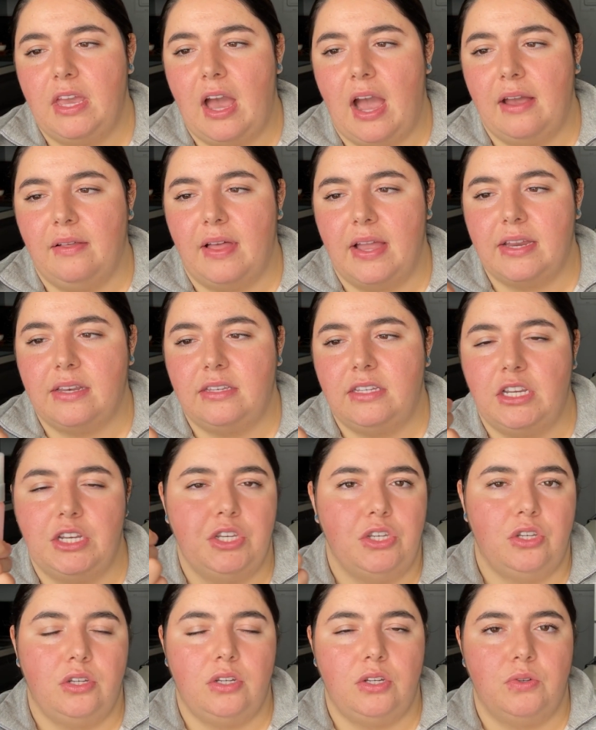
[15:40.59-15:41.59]
I like
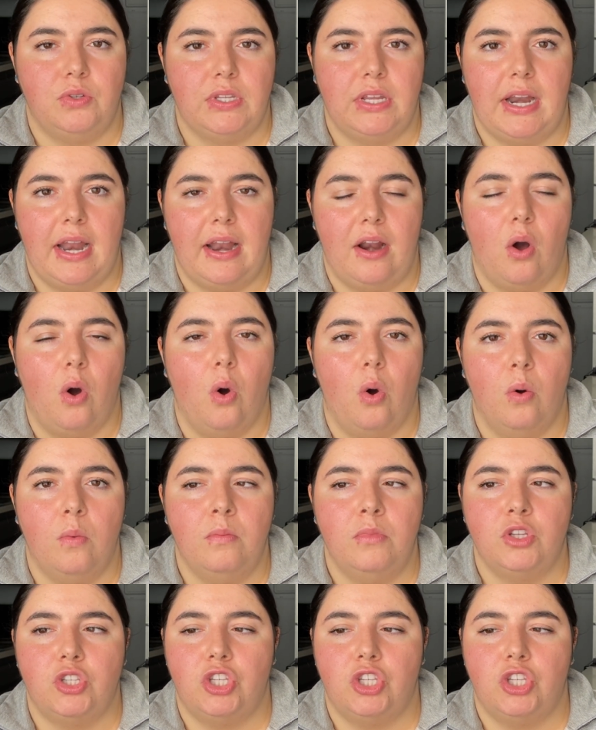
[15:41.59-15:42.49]
didn't use it at home,